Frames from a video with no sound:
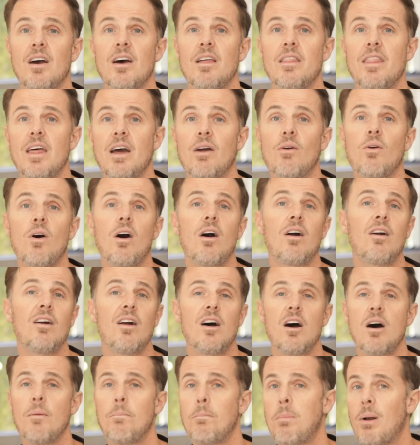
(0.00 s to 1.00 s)
There are
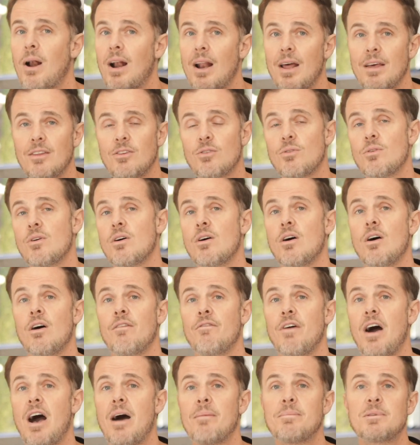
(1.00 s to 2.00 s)
a plethora of
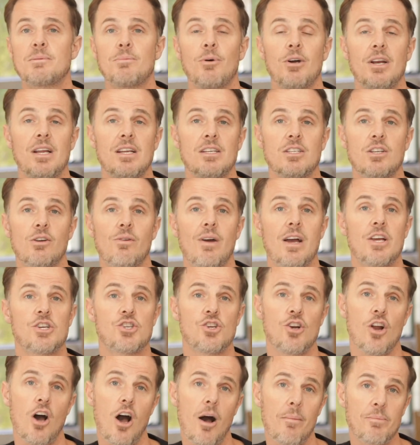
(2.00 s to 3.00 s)
HubSpot
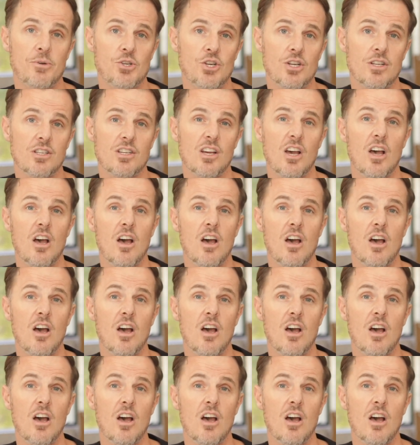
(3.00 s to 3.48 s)
integration options,